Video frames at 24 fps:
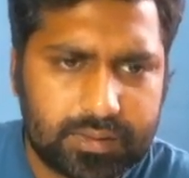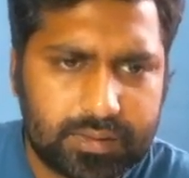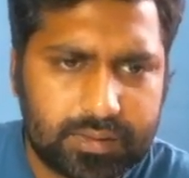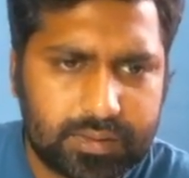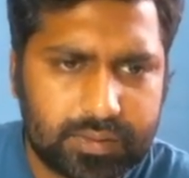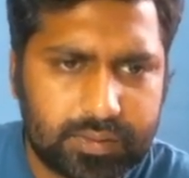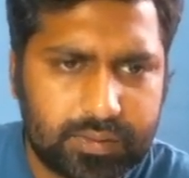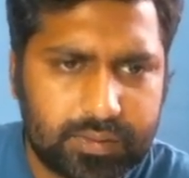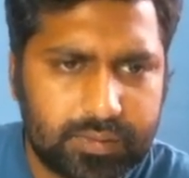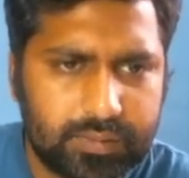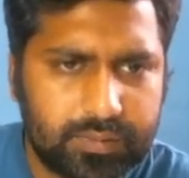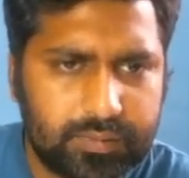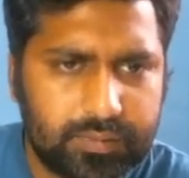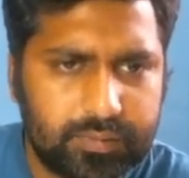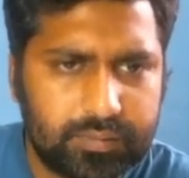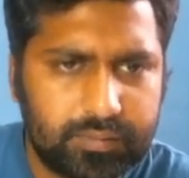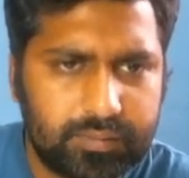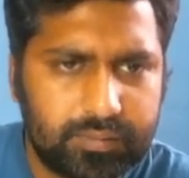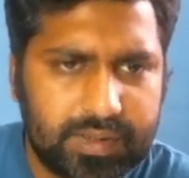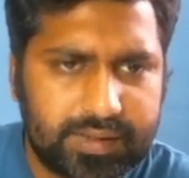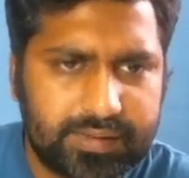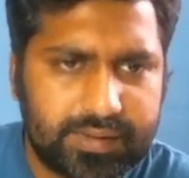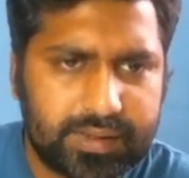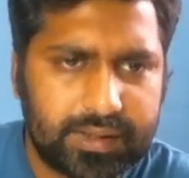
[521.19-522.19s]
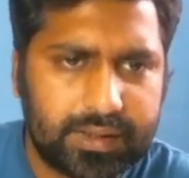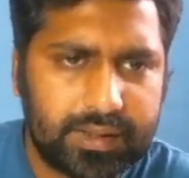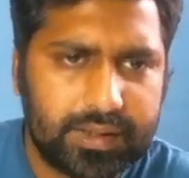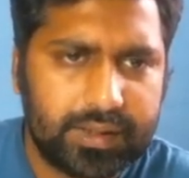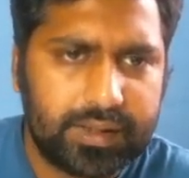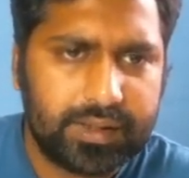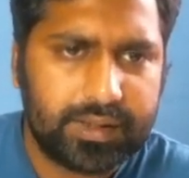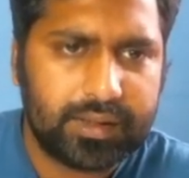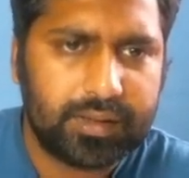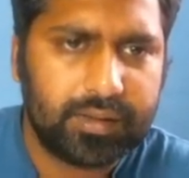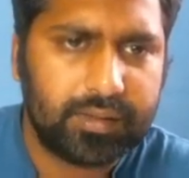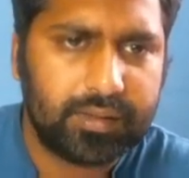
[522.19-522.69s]
so
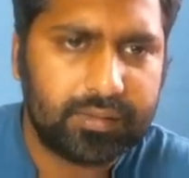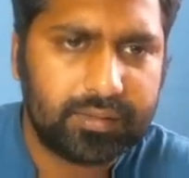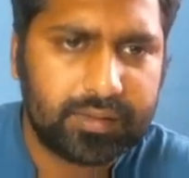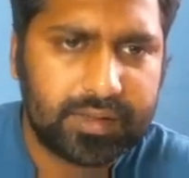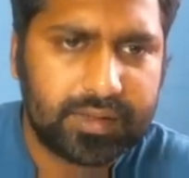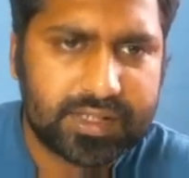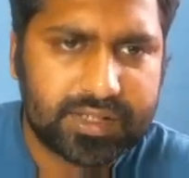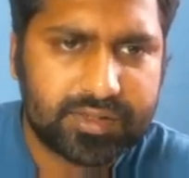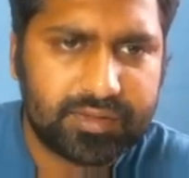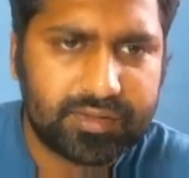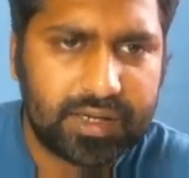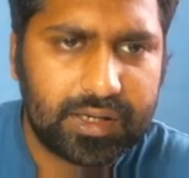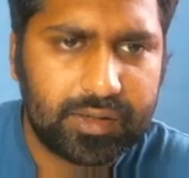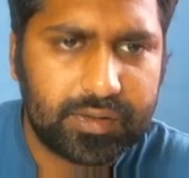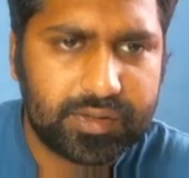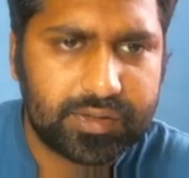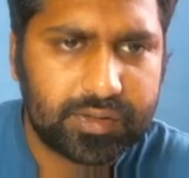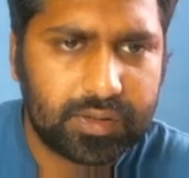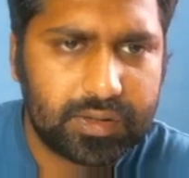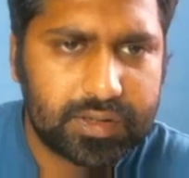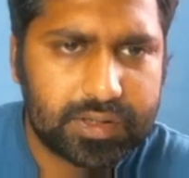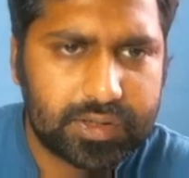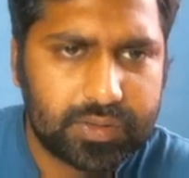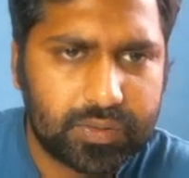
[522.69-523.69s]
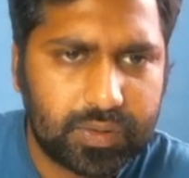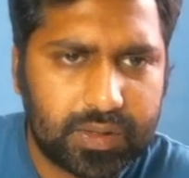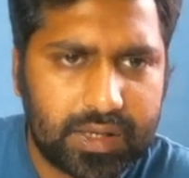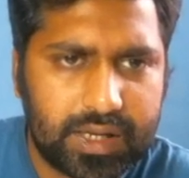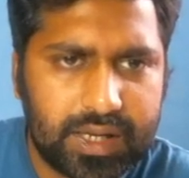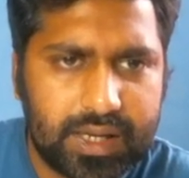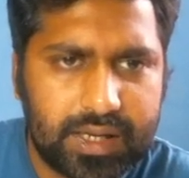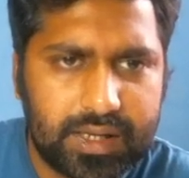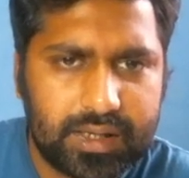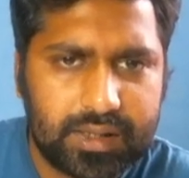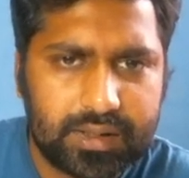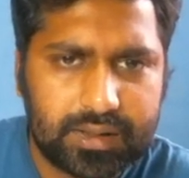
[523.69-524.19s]
basically this value is also
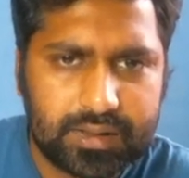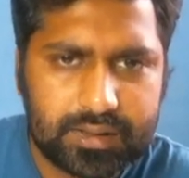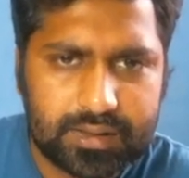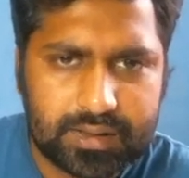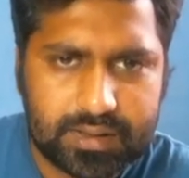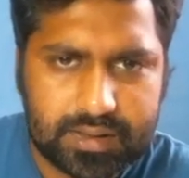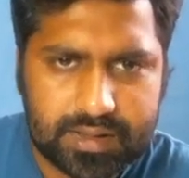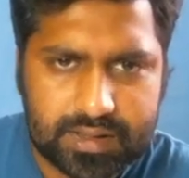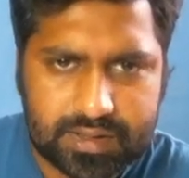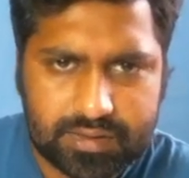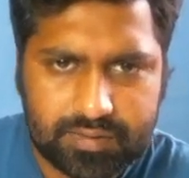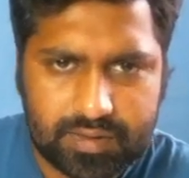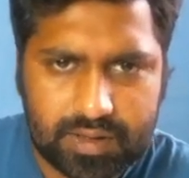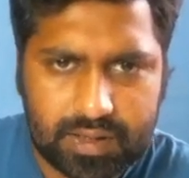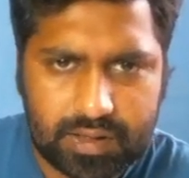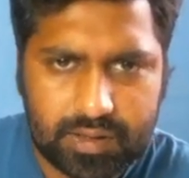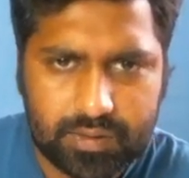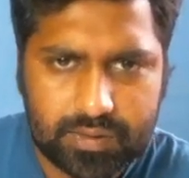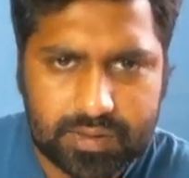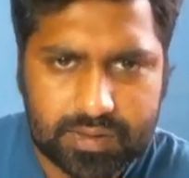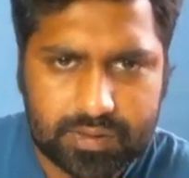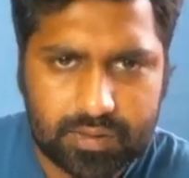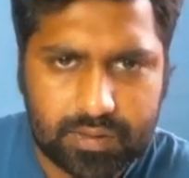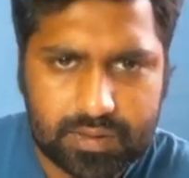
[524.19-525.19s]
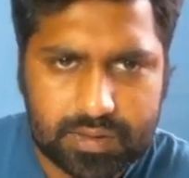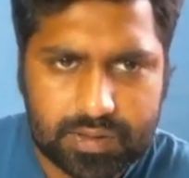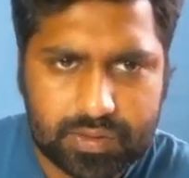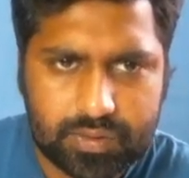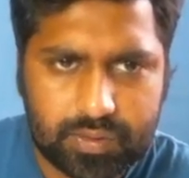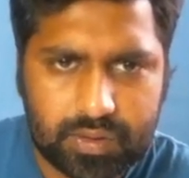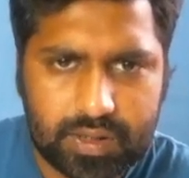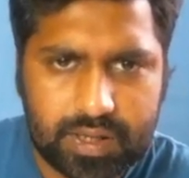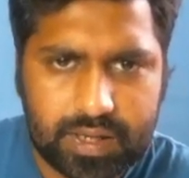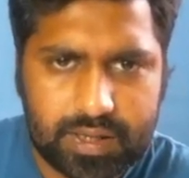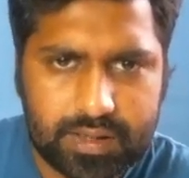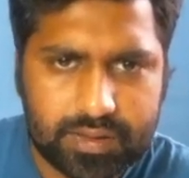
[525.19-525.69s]
k, this value is
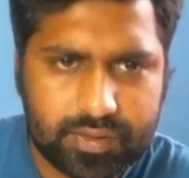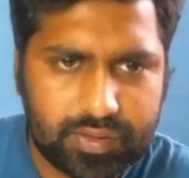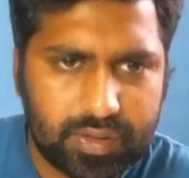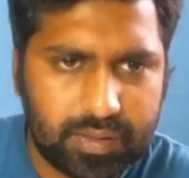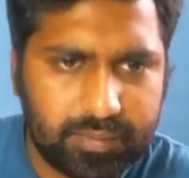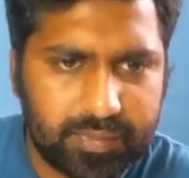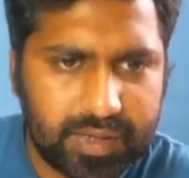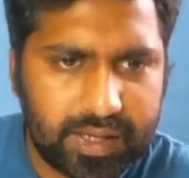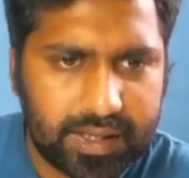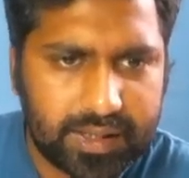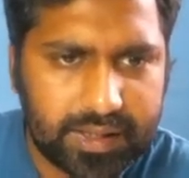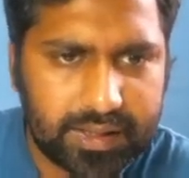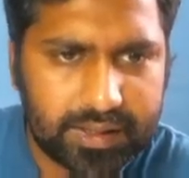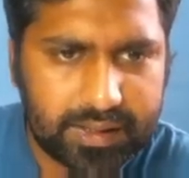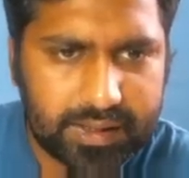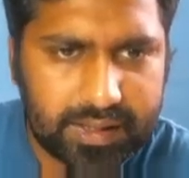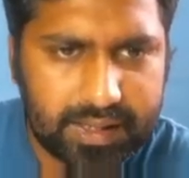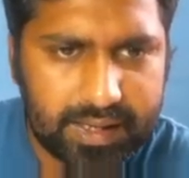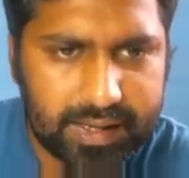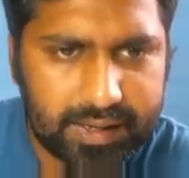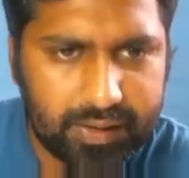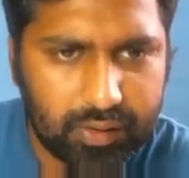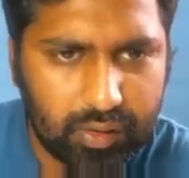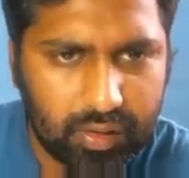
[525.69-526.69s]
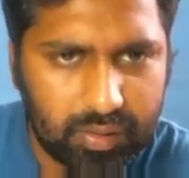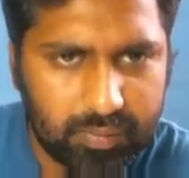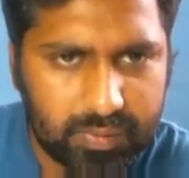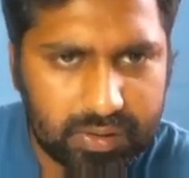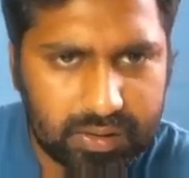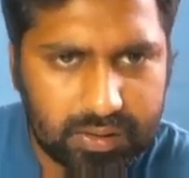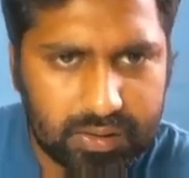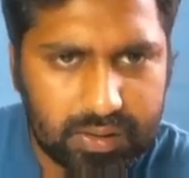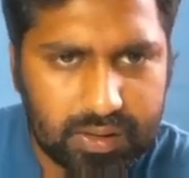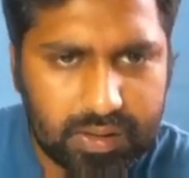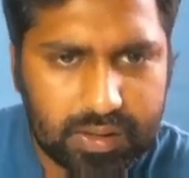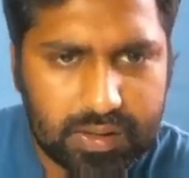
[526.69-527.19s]
also k, so I'm taking k
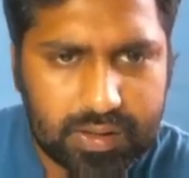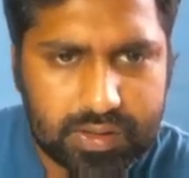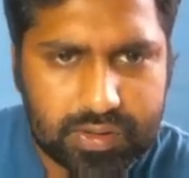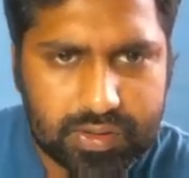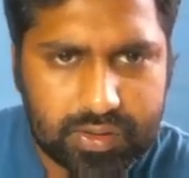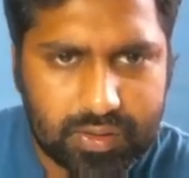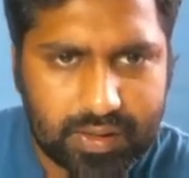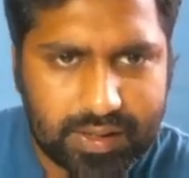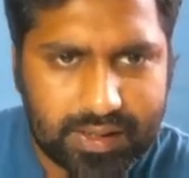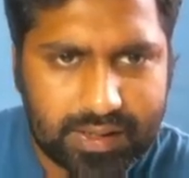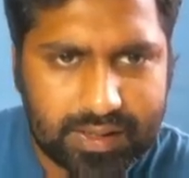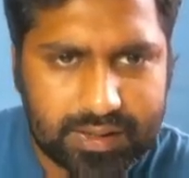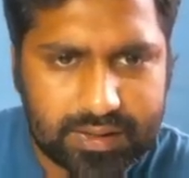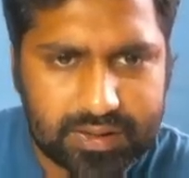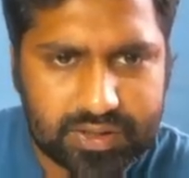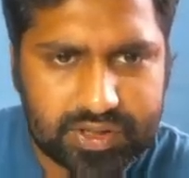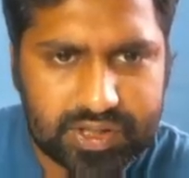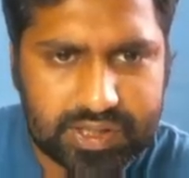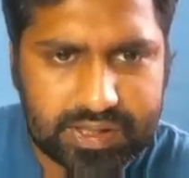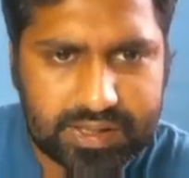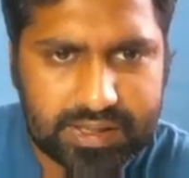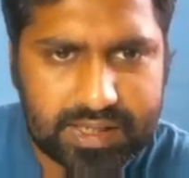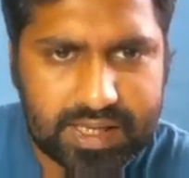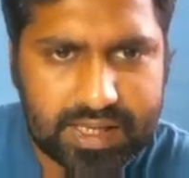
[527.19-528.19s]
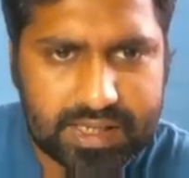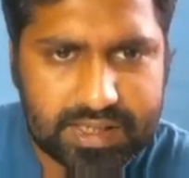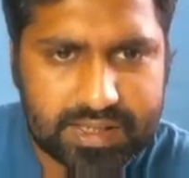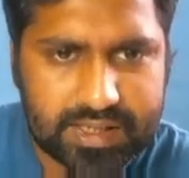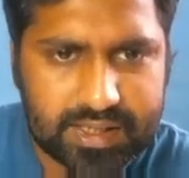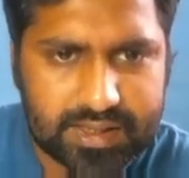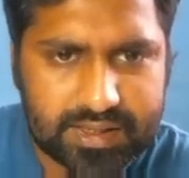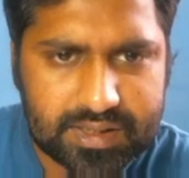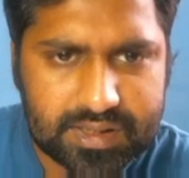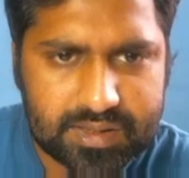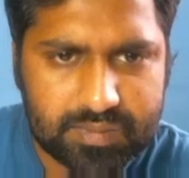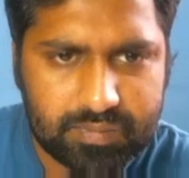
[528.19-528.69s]
common, so I get g dash
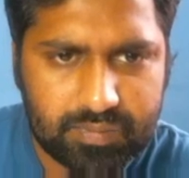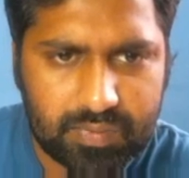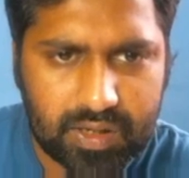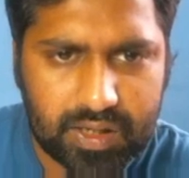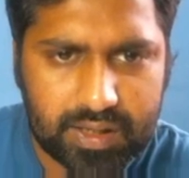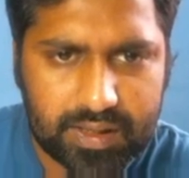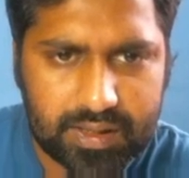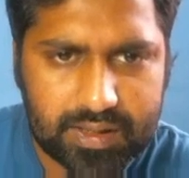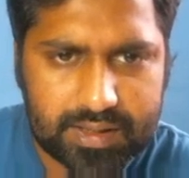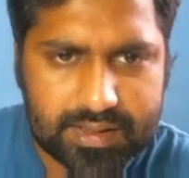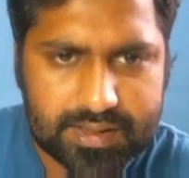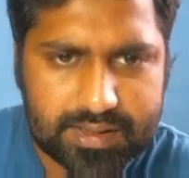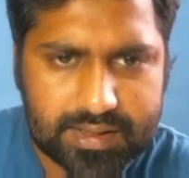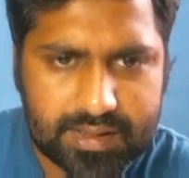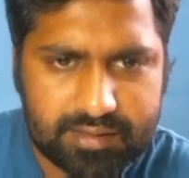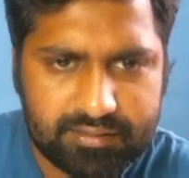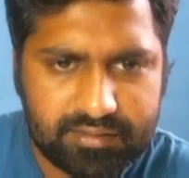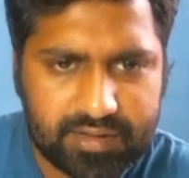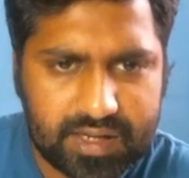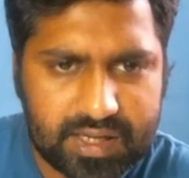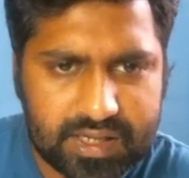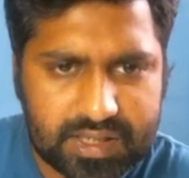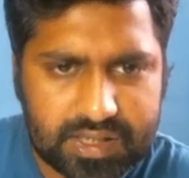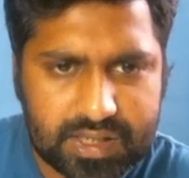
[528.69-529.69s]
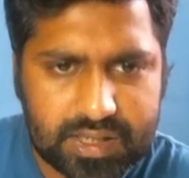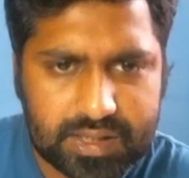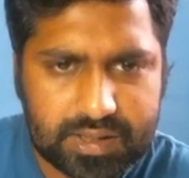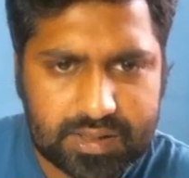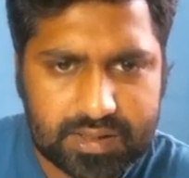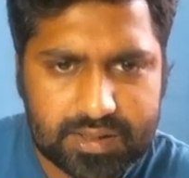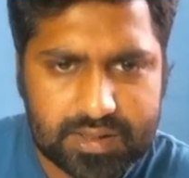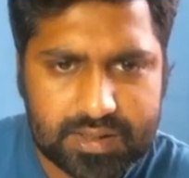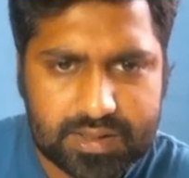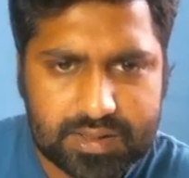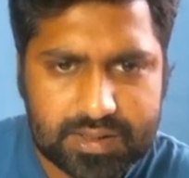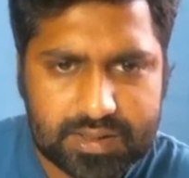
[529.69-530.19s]
x minus f dash
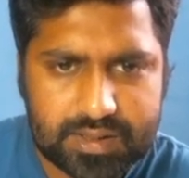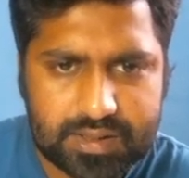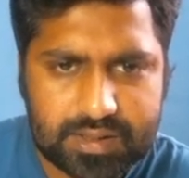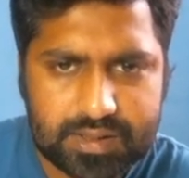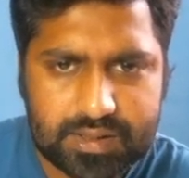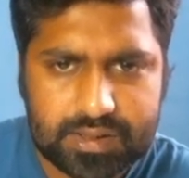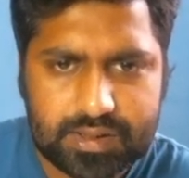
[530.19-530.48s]
x